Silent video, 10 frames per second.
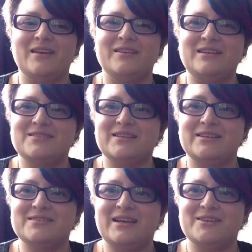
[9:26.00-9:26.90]
These
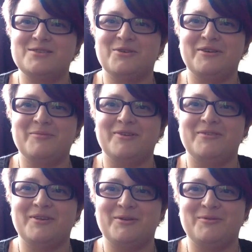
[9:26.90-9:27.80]
things take time,
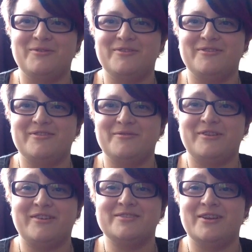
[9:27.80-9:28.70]
and
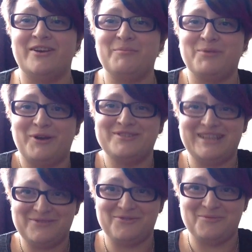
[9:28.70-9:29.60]
it's a learning
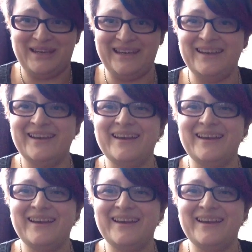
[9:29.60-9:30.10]
process for me.